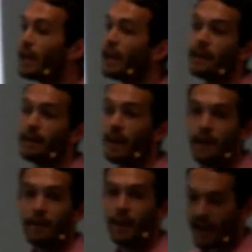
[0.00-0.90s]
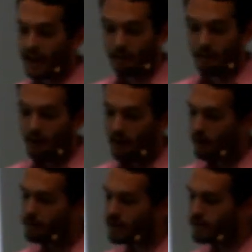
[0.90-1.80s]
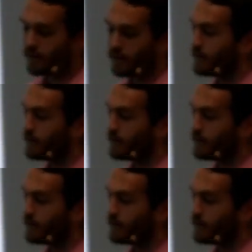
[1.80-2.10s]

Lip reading: in the name of Jesus.